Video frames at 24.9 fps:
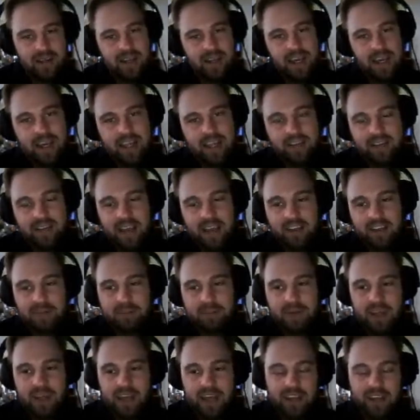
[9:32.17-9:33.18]
And it takes
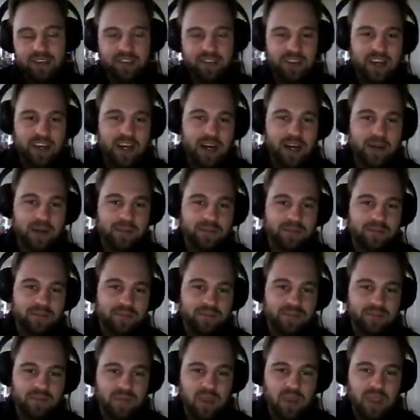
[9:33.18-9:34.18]
place in
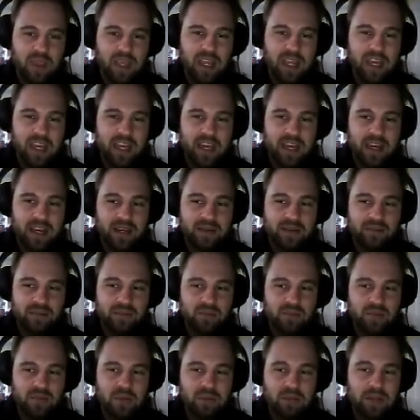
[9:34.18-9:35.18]
a
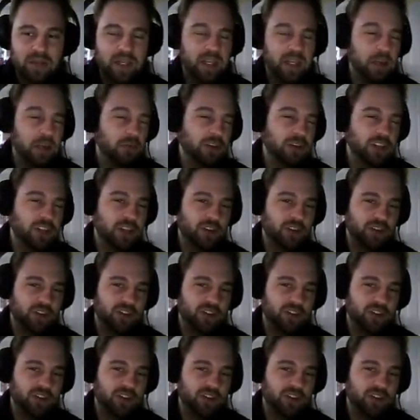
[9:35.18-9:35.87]
completely original